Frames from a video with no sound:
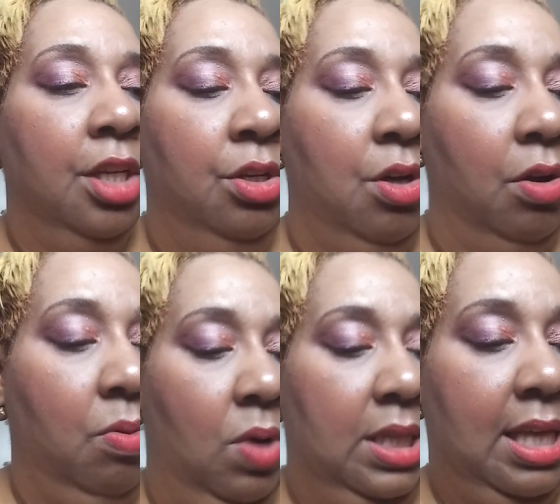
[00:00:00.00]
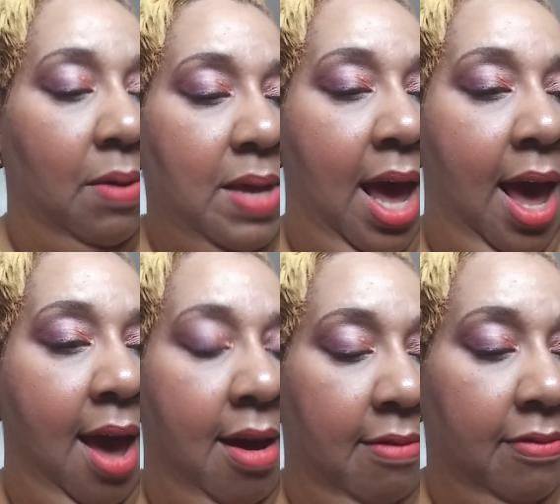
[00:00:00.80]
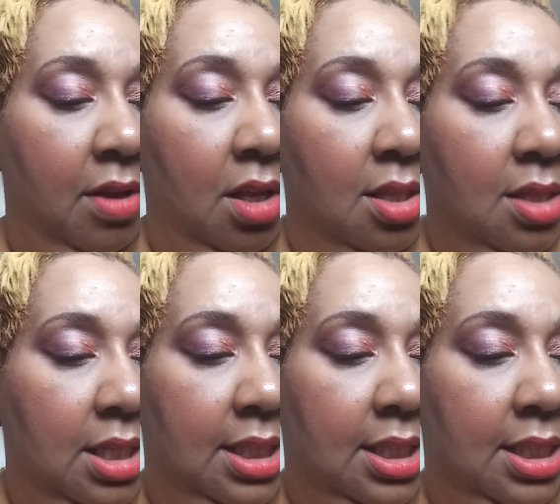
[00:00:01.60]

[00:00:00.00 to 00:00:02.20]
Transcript: You know the ones that we have, the